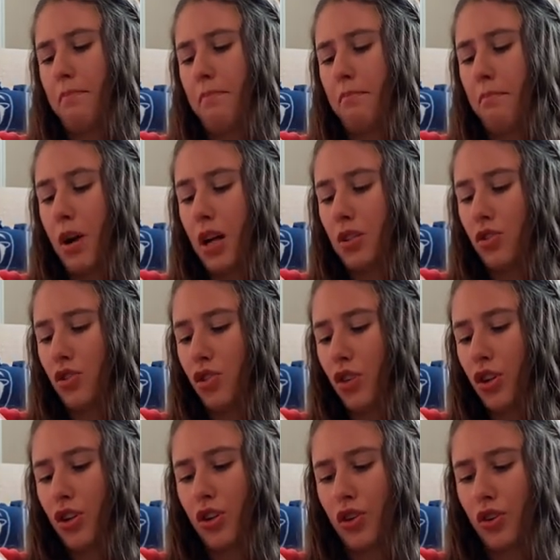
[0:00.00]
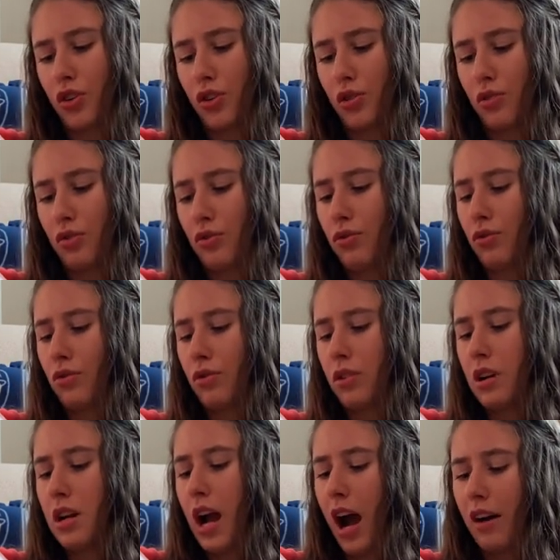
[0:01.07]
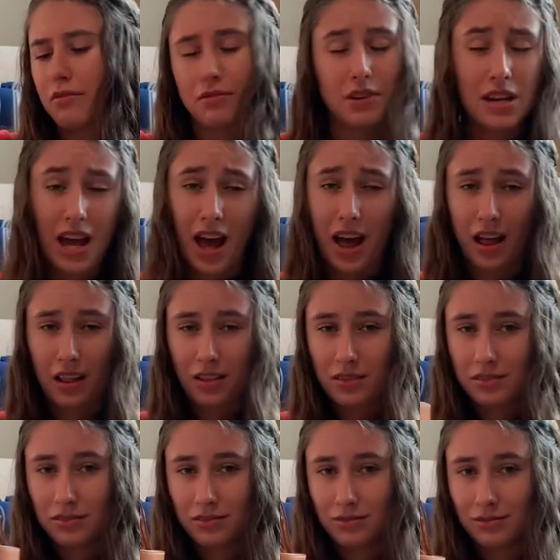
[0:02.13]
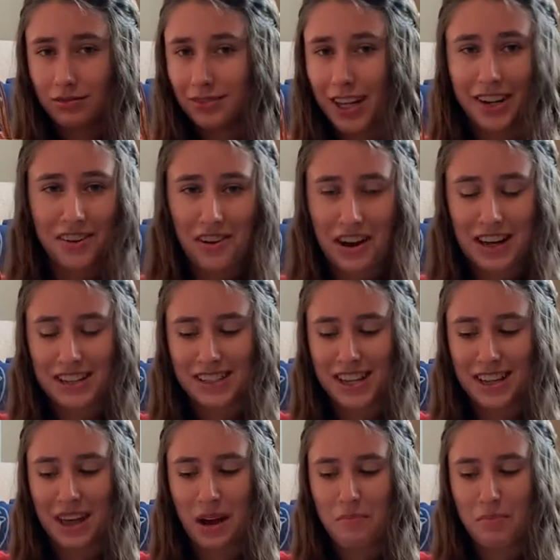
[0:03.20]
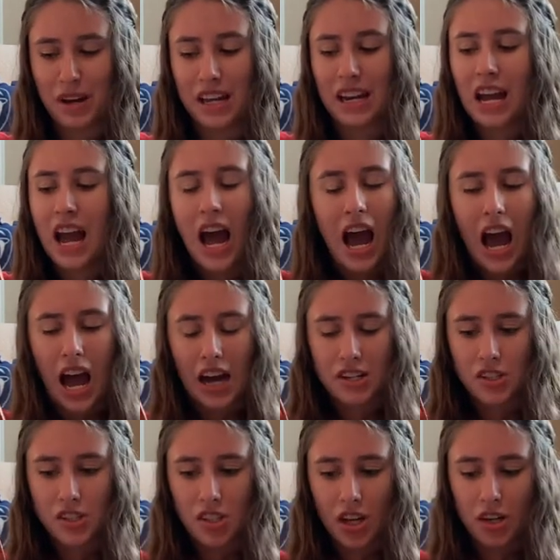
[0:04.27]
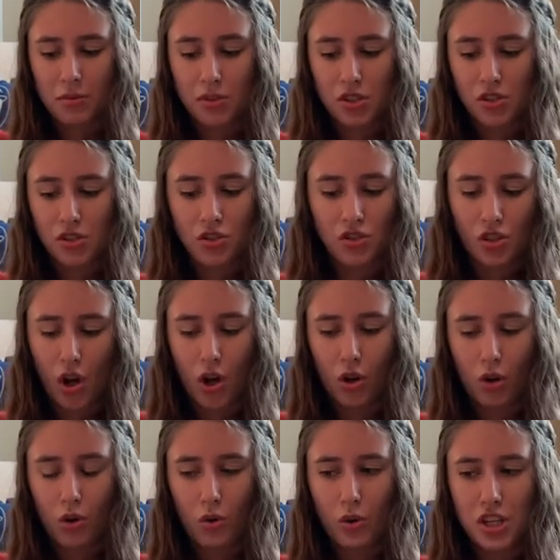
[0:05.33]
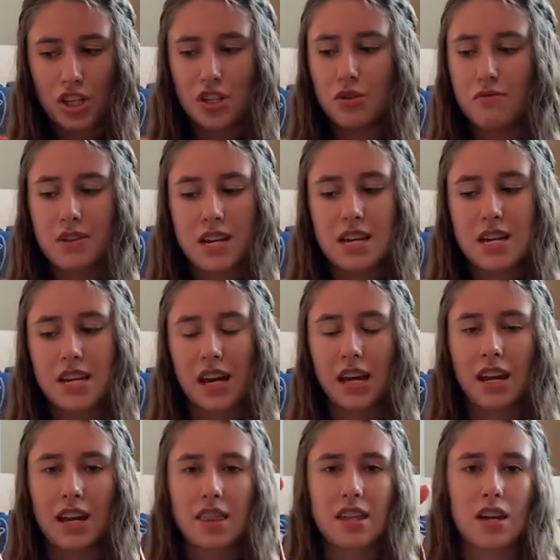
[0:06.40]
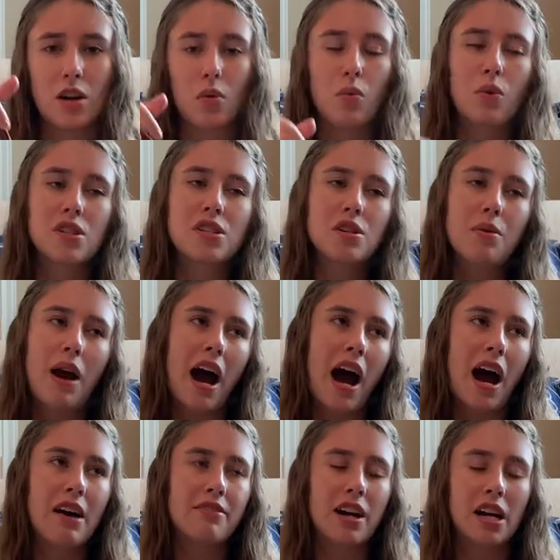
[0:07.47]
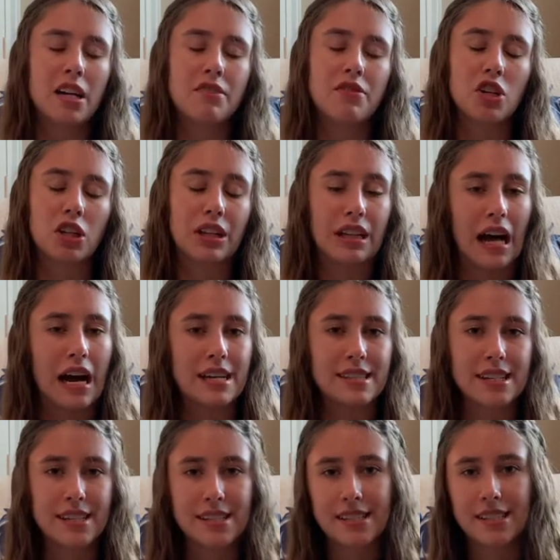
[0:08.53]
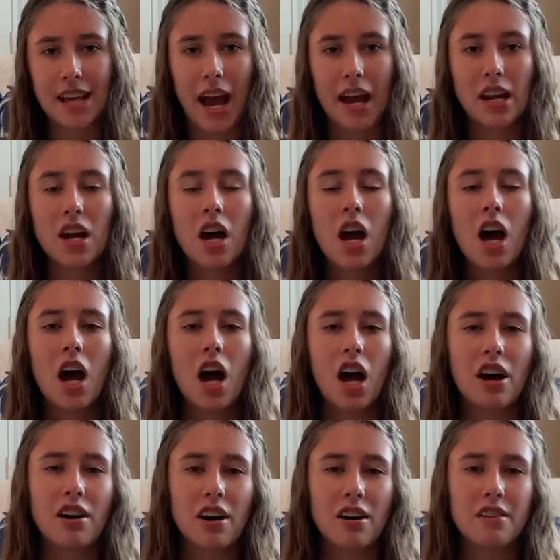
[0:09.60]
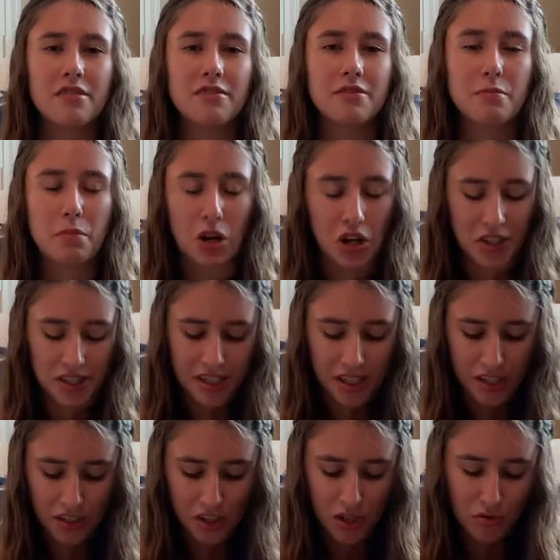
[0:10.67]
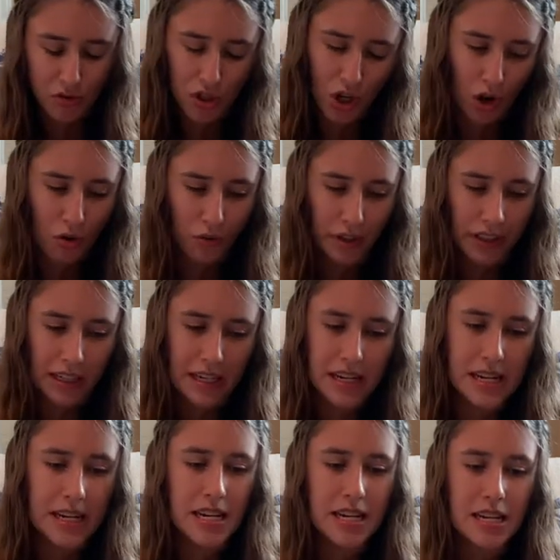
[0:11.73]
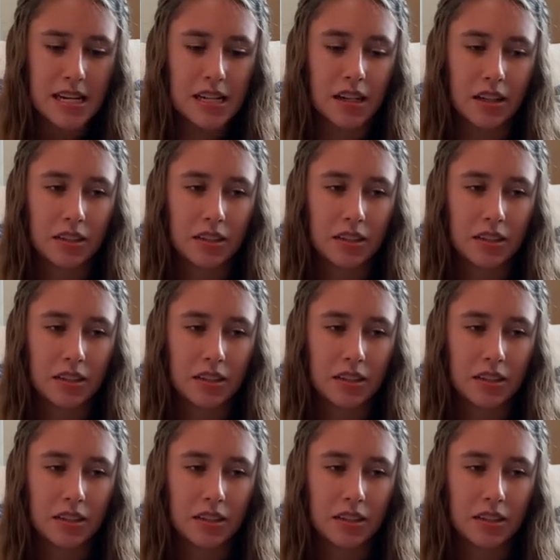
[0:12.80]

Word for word: Monsieur Gabriel. I don't know how to say that, but I just thought it was so unique. And I think once you have kind of your classic set of purses, you don't really need